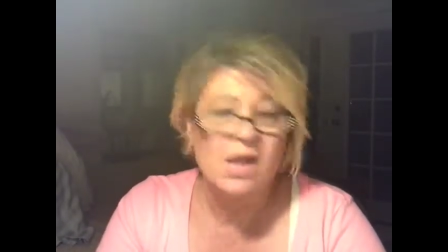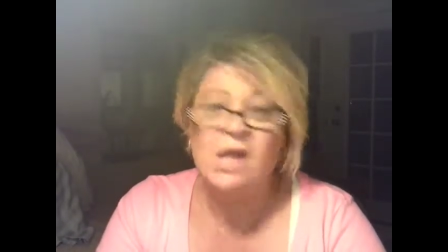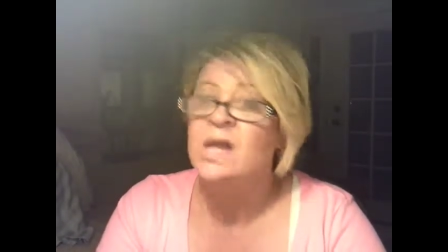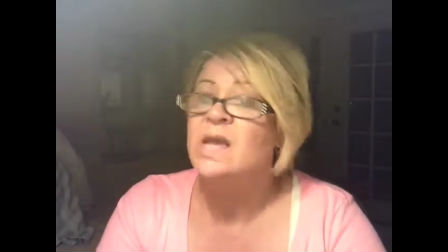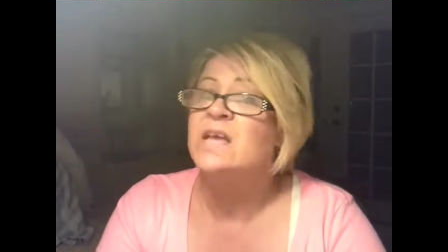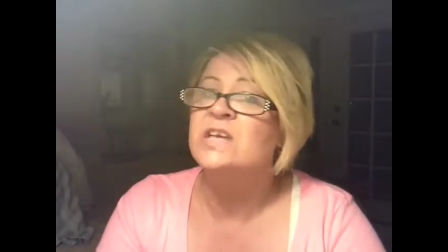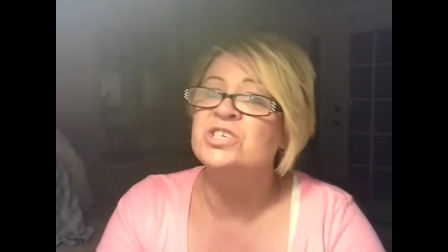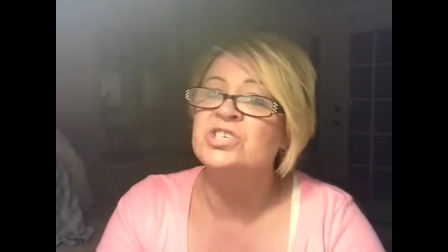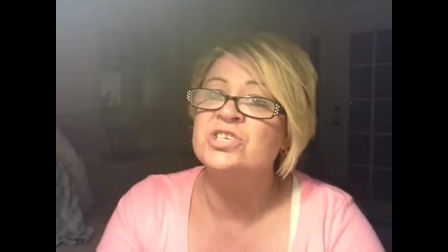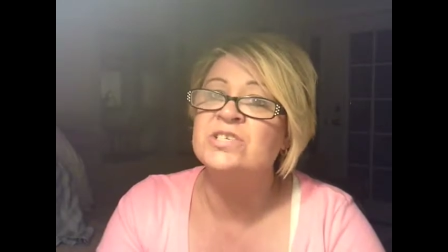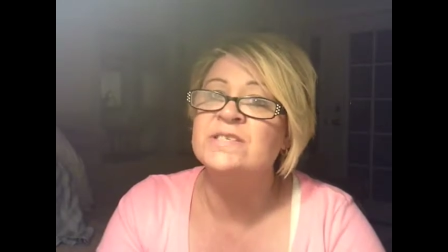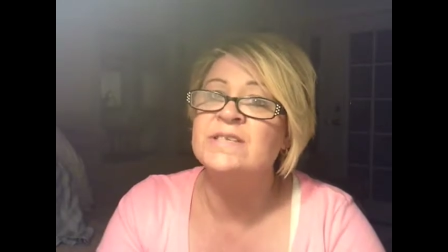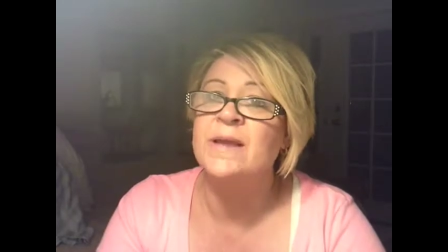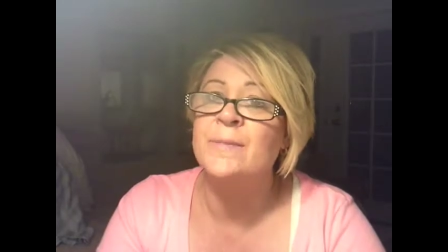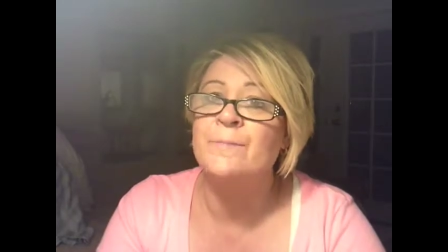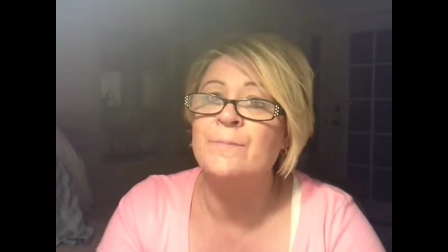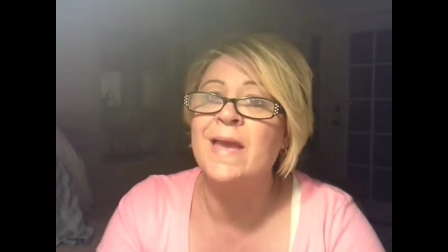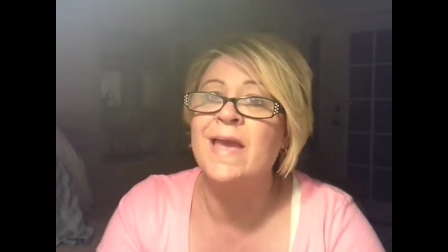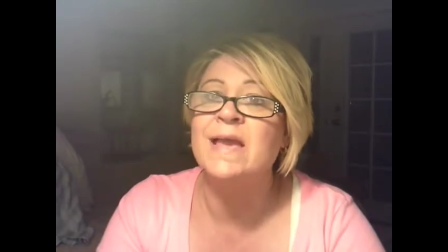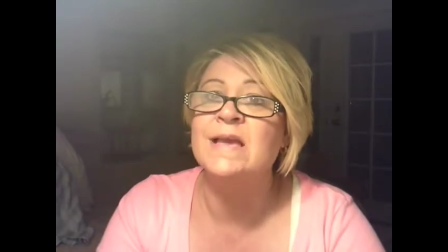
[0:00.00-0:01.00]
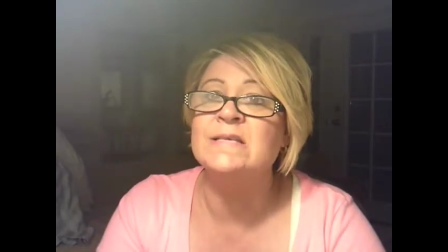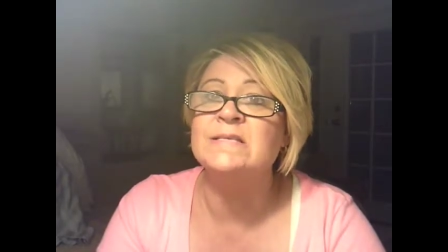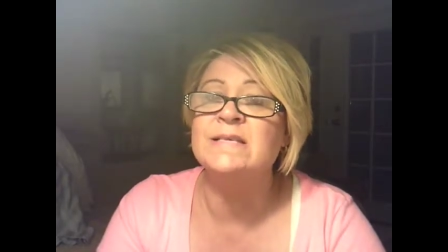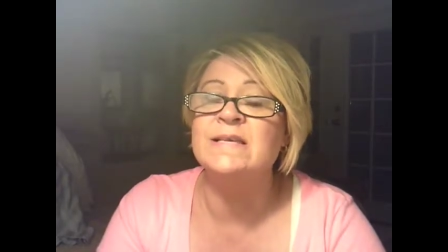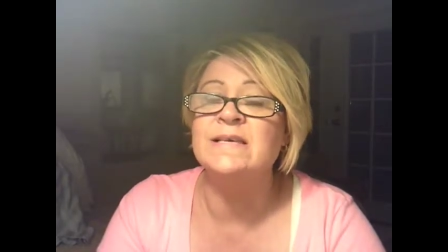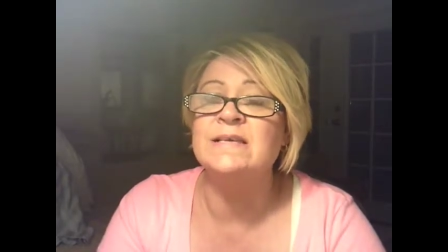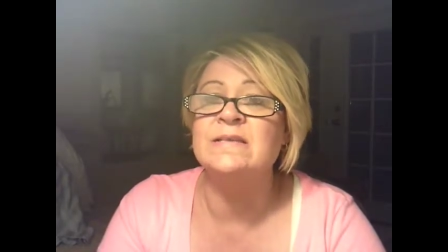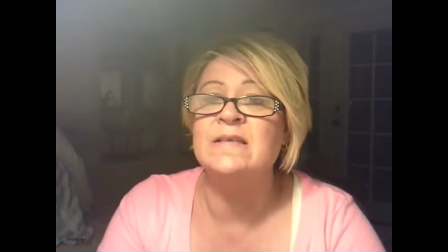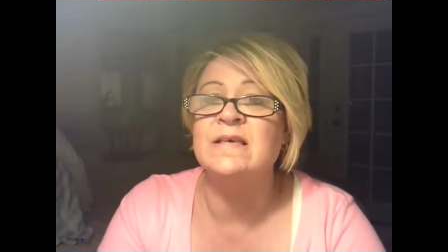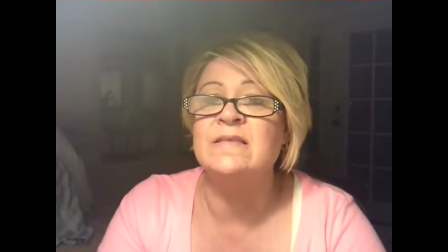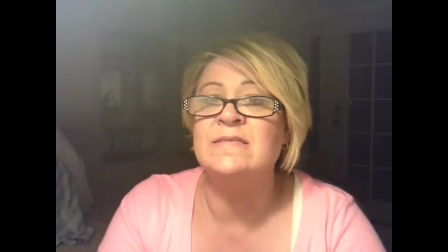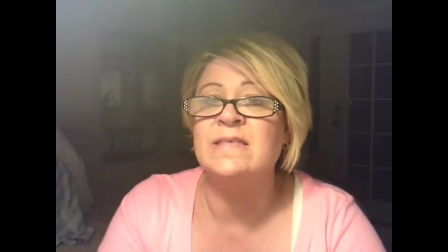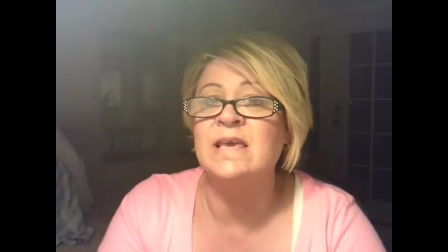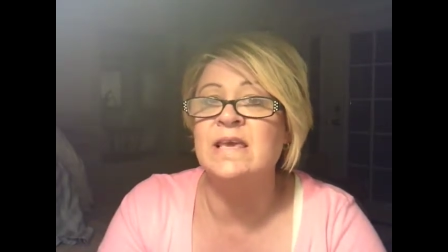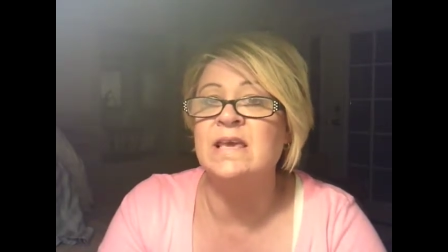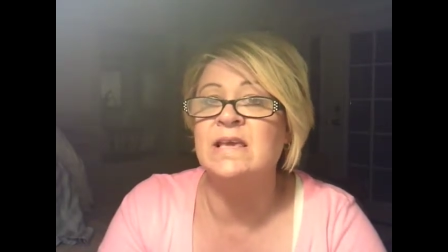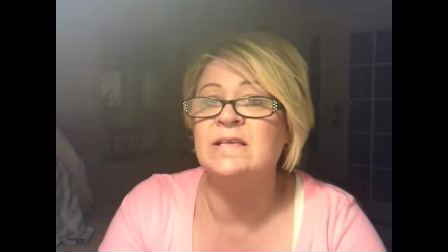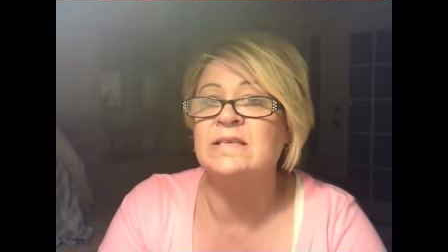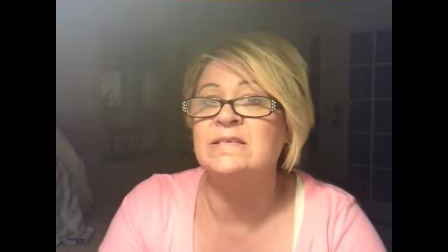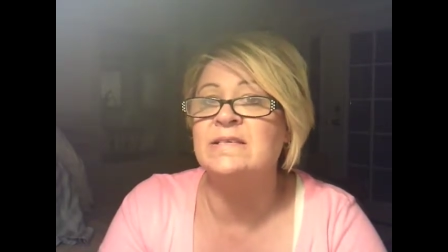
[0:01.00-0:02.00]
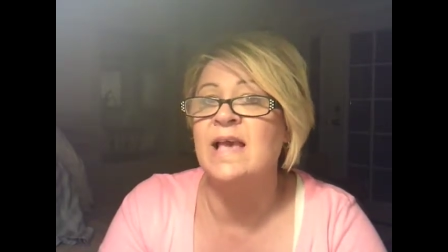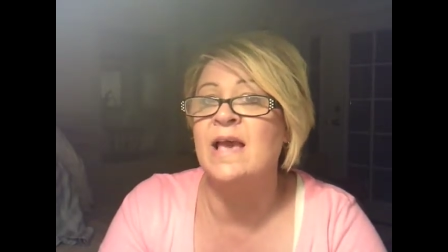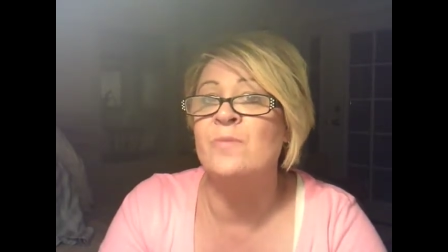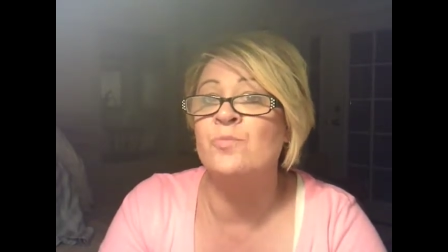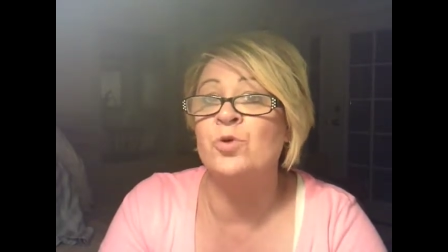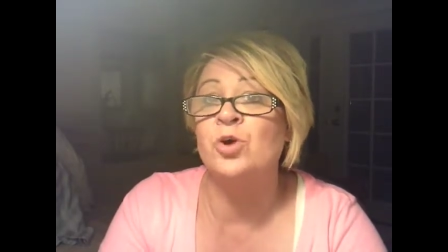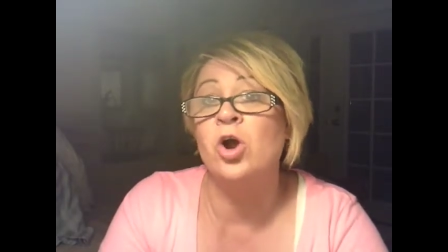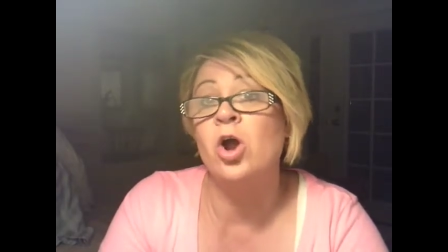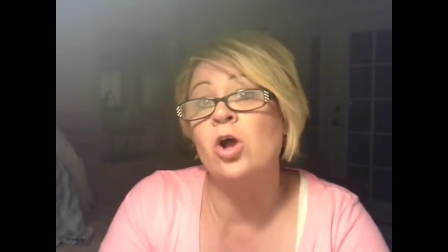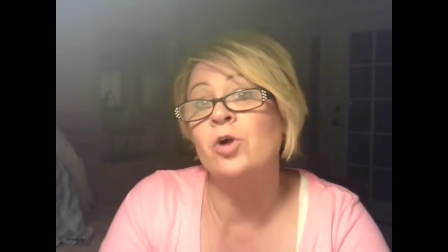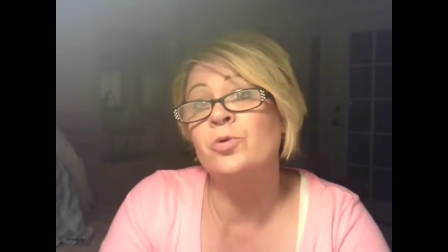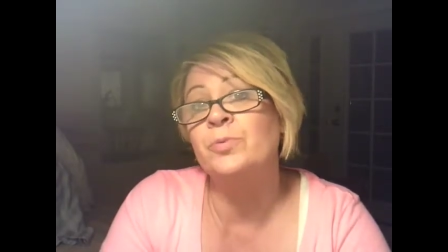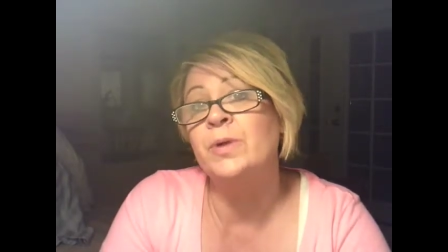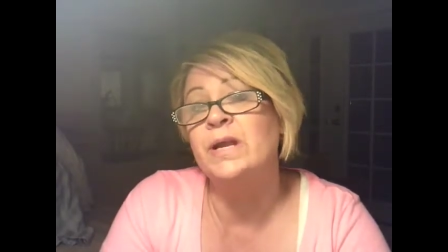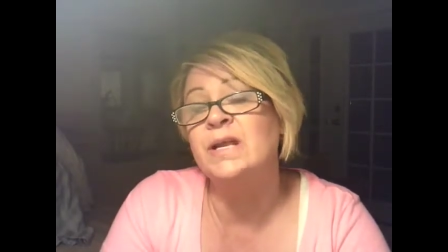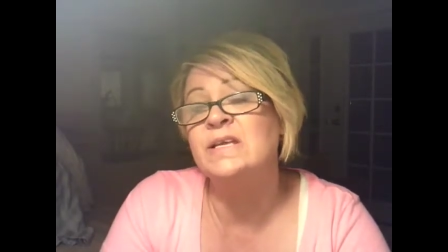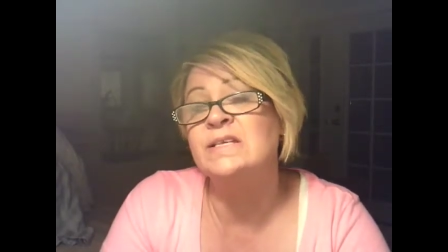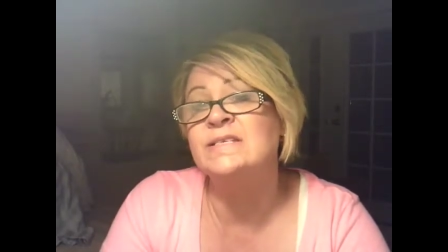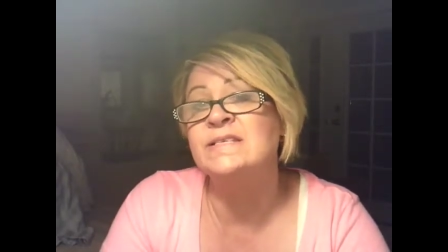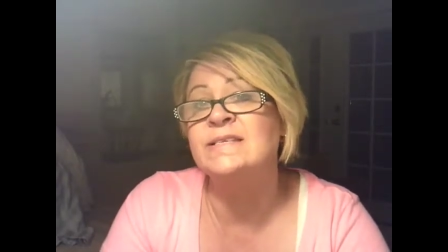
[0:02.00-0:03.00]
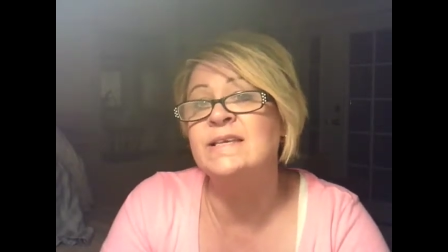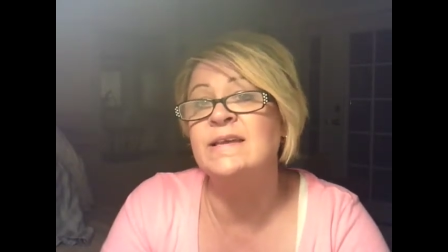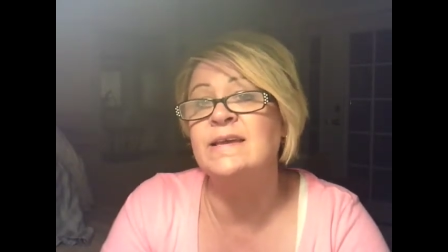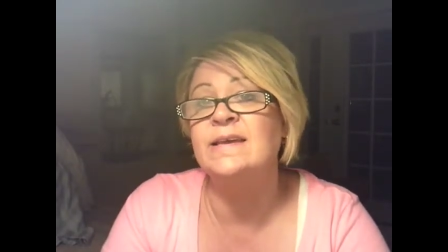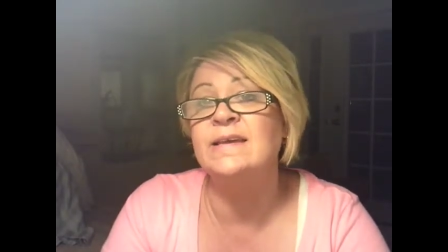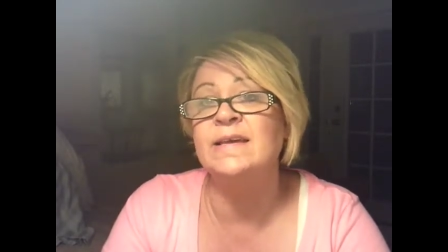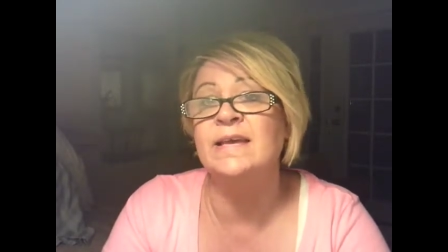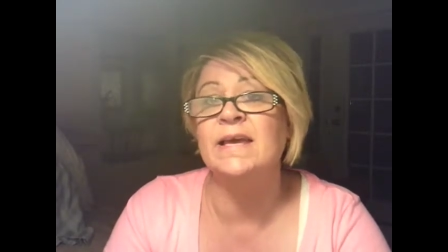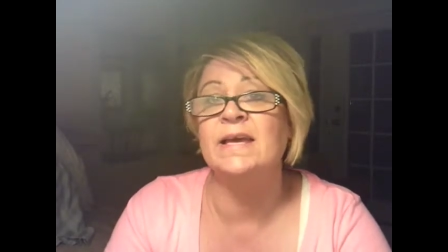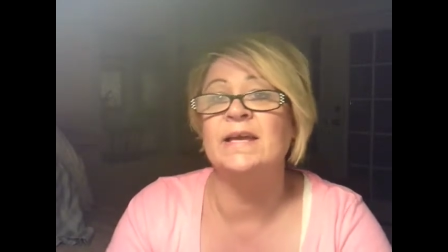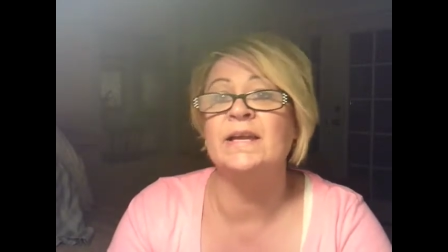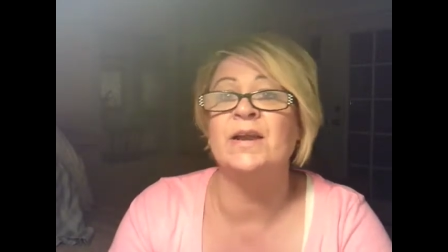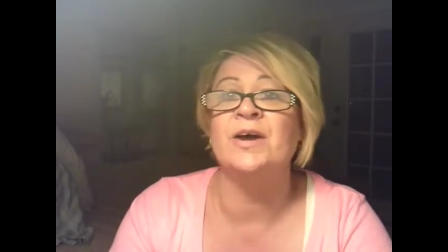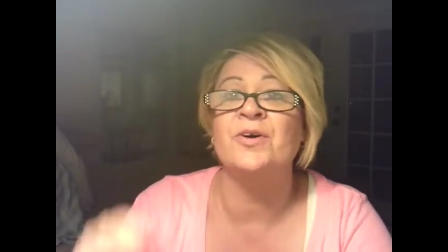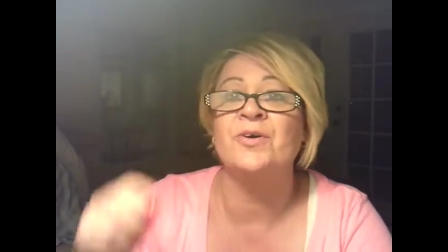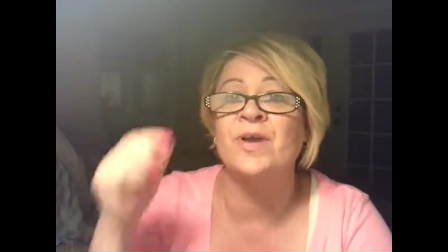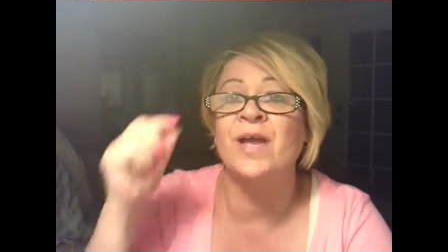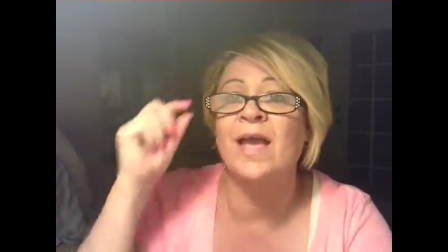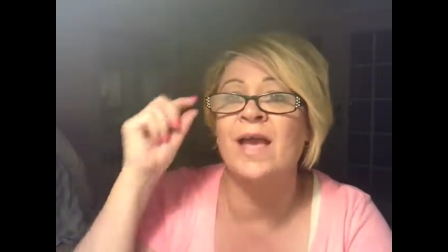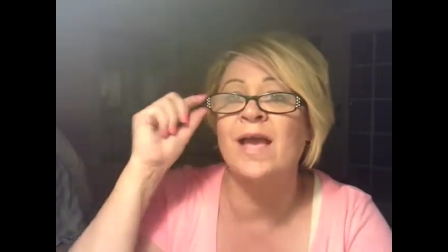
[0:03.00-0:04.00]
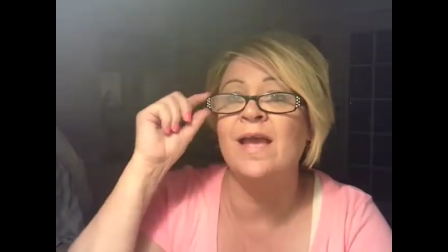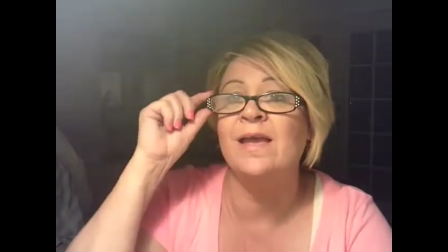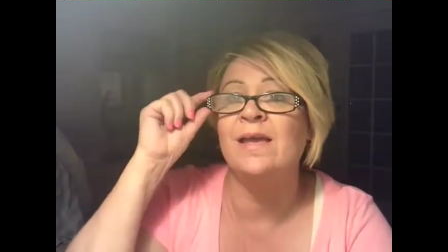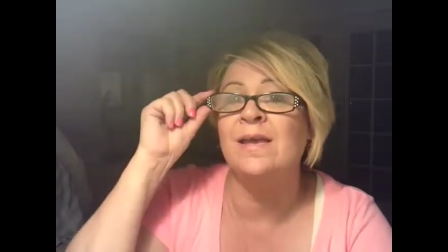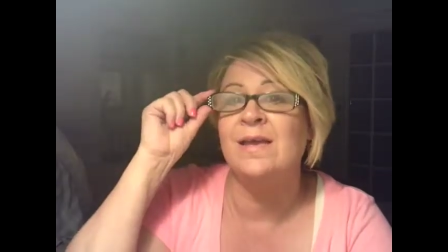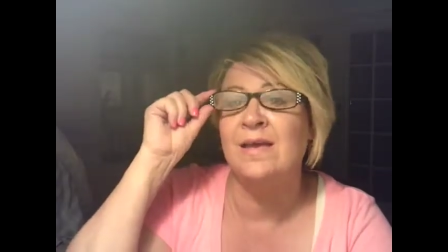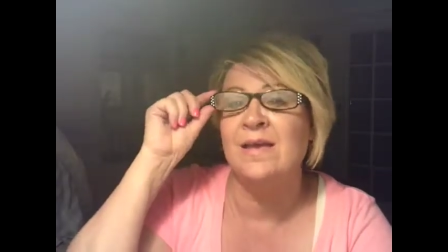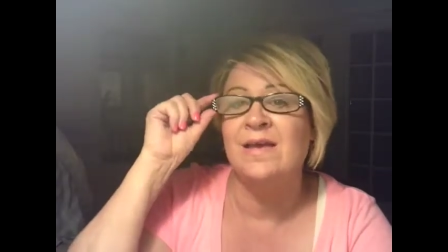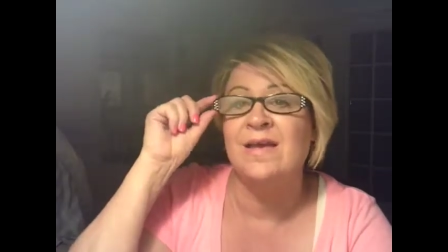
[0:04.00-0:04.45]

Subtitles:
It's just amazing the things, and we're already seeing it, okay?